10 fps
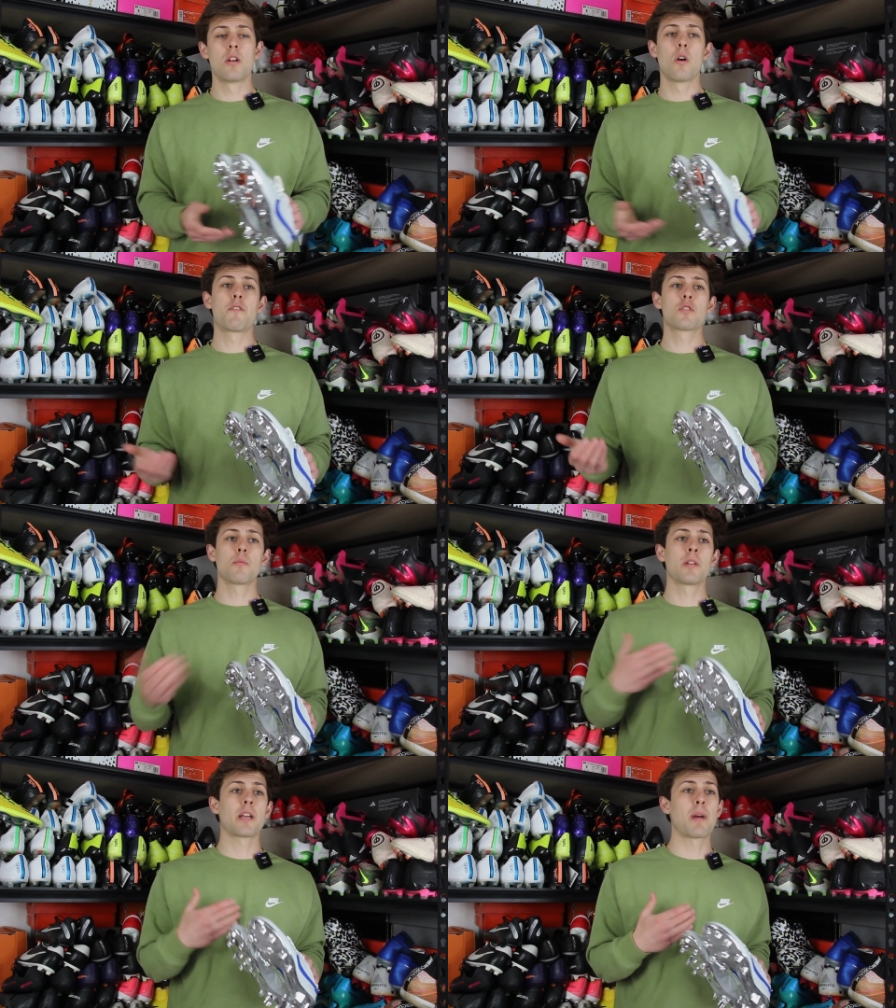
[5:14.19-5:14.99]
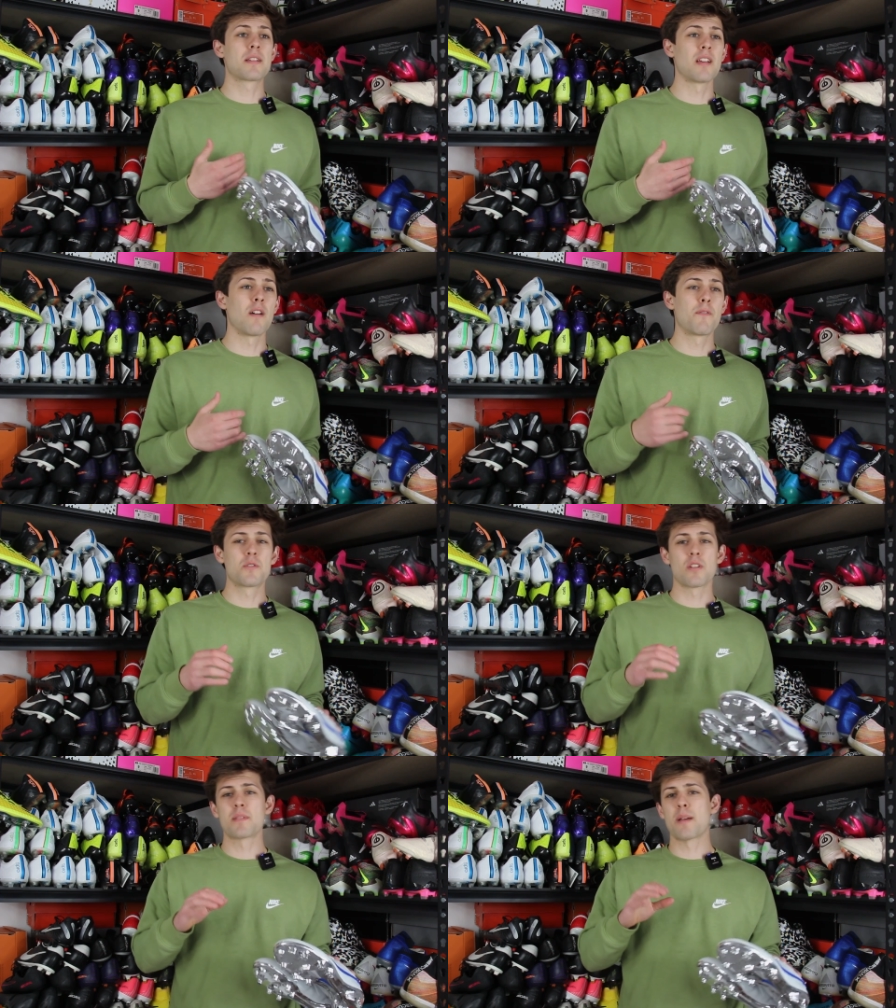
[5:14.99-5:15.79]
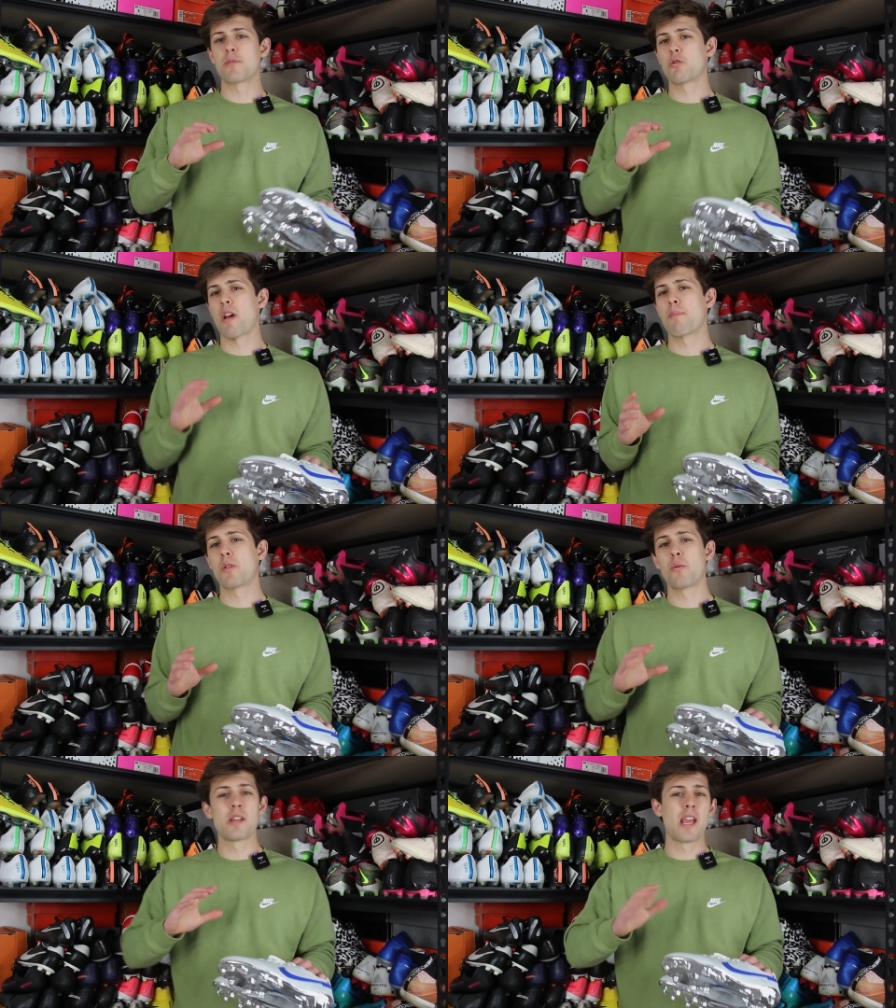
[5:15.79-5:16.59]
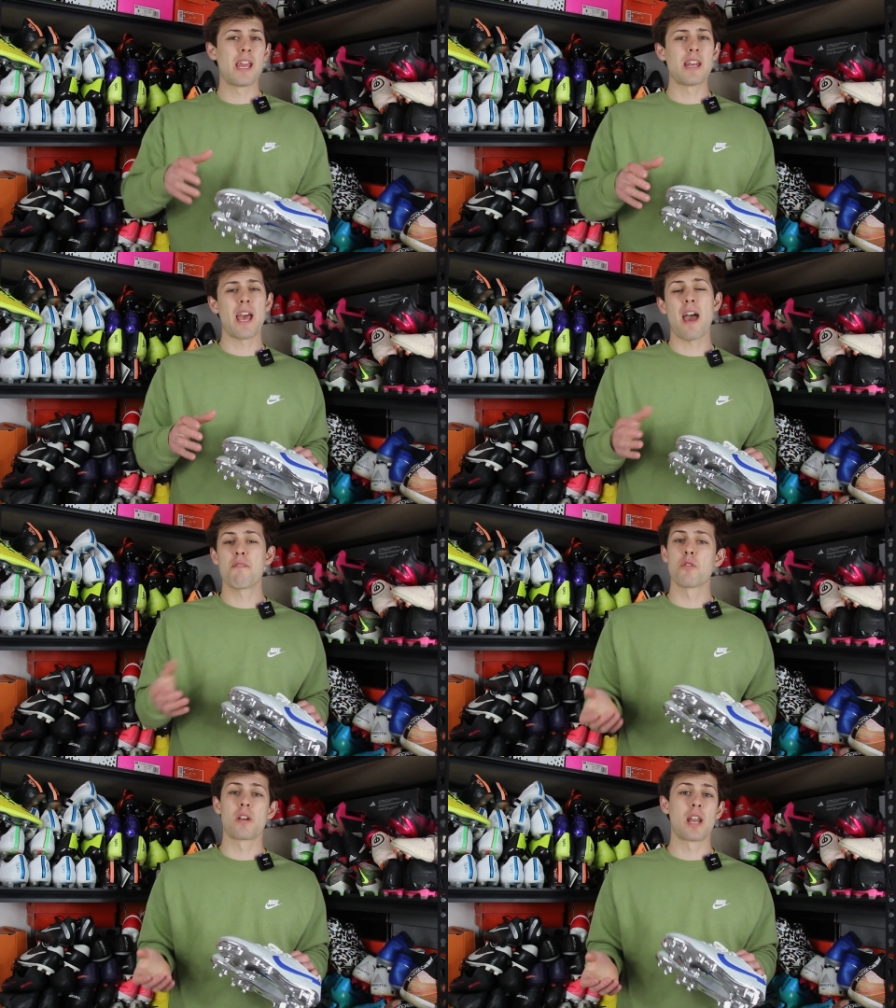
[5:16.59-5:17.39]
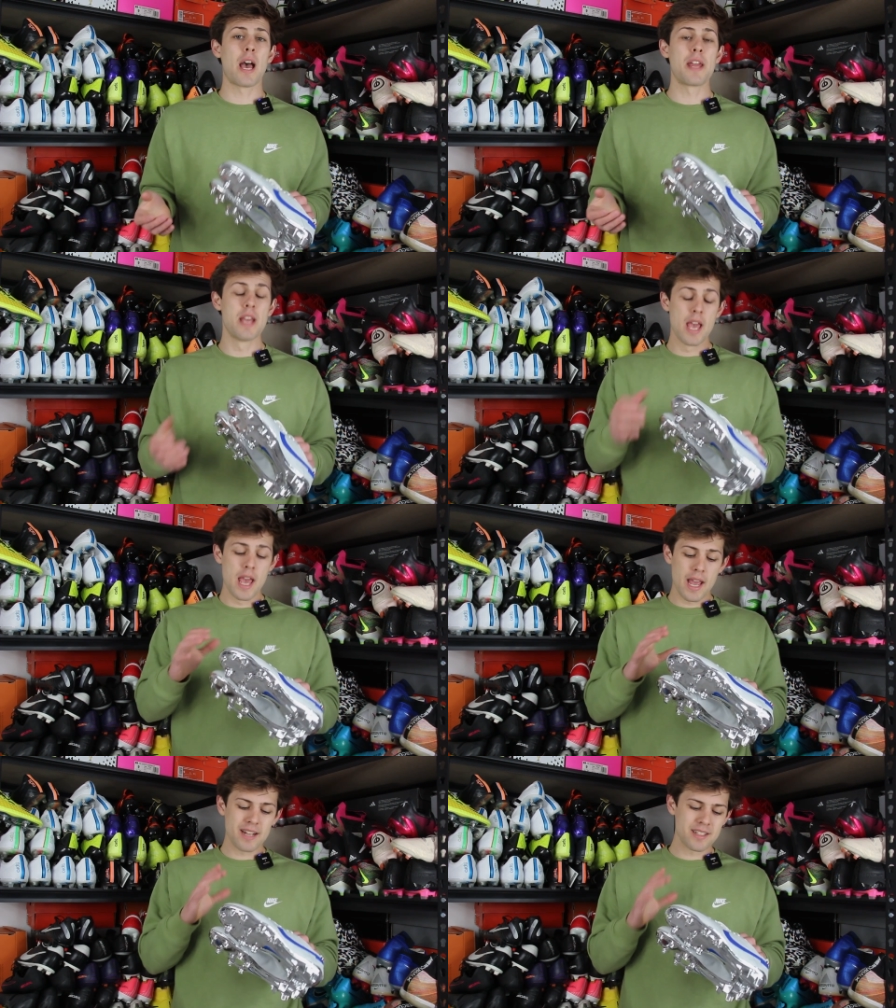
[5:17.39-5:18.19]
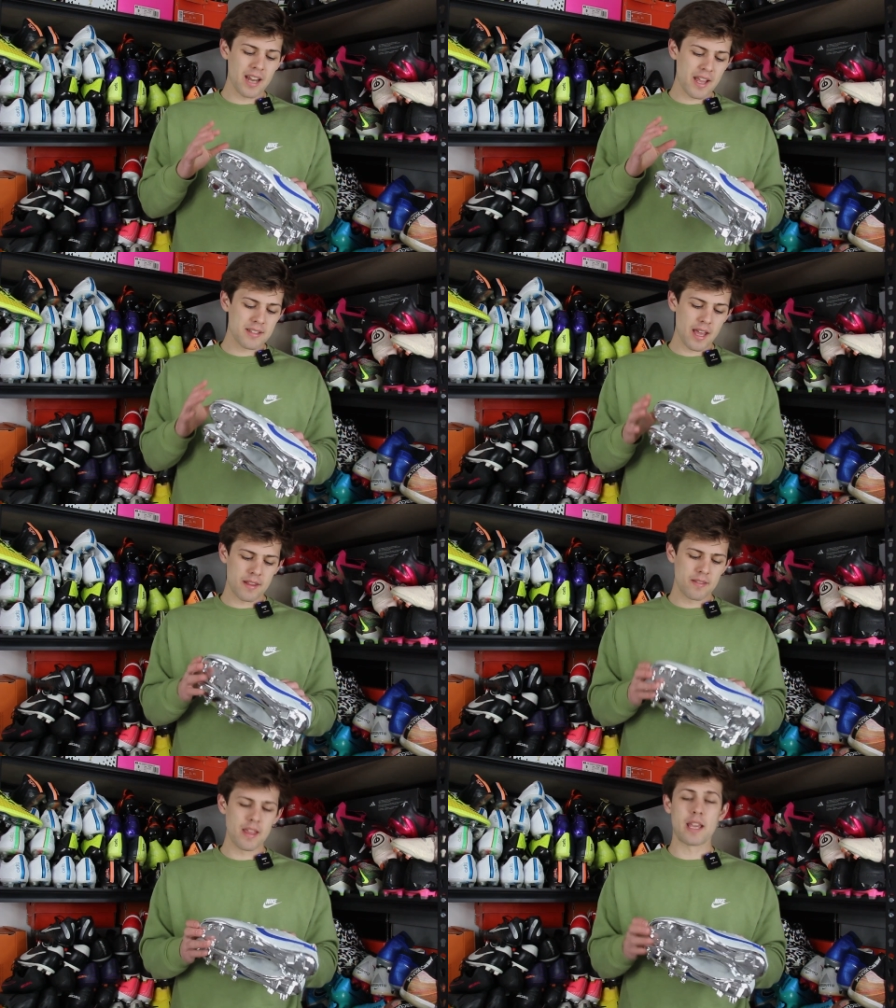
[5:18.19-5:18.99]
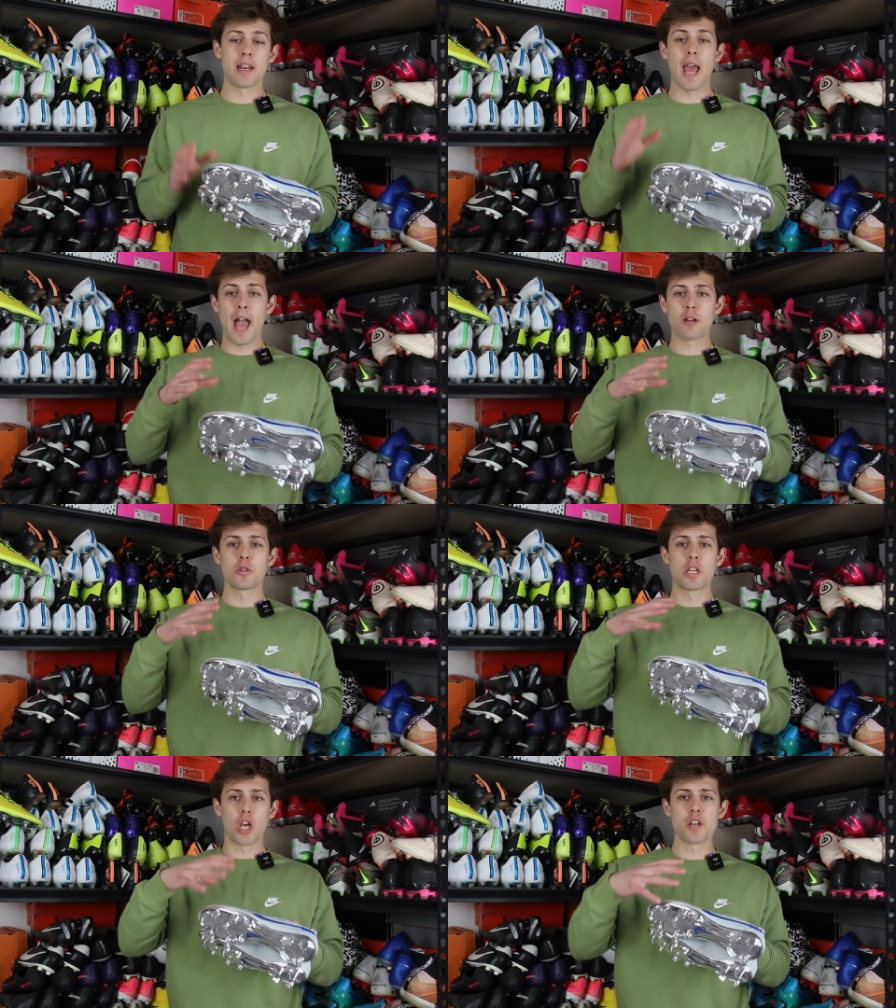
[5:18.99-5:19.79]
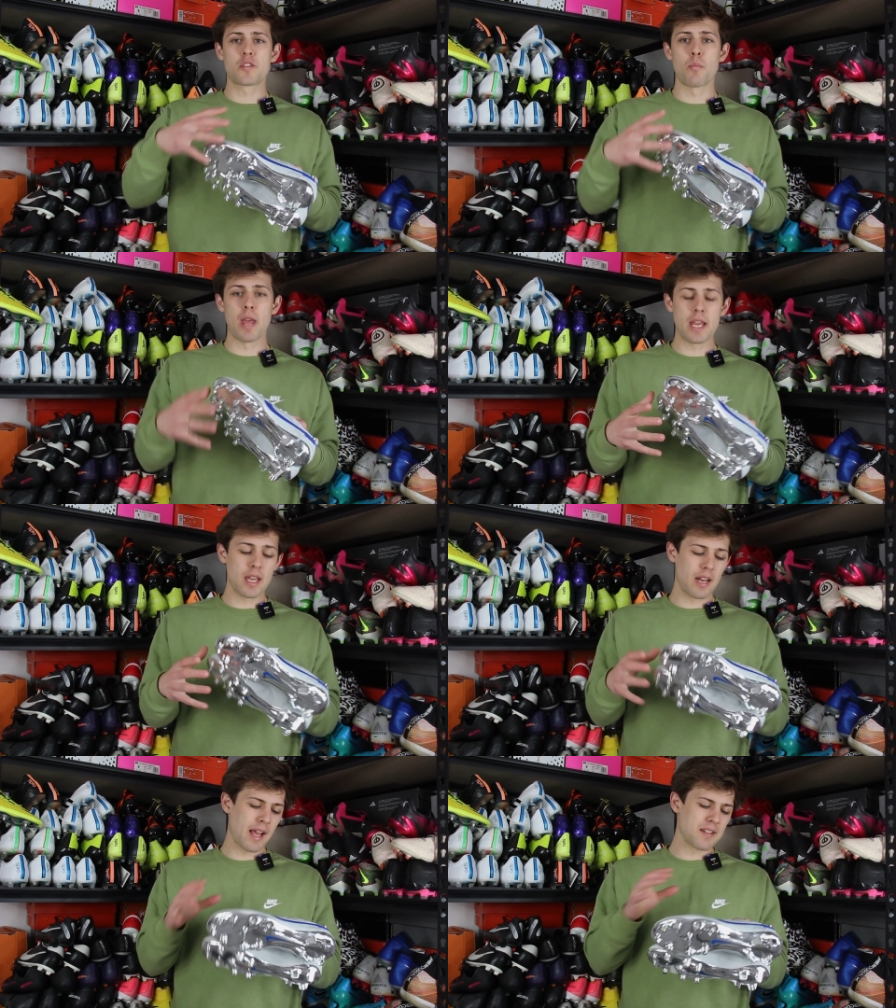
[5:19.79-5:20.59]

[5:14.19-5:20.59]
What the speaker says: you know, if you're someone like myself who's sometimes trapped between an 8.5 or a 9, it's nice that they can actually custom make it.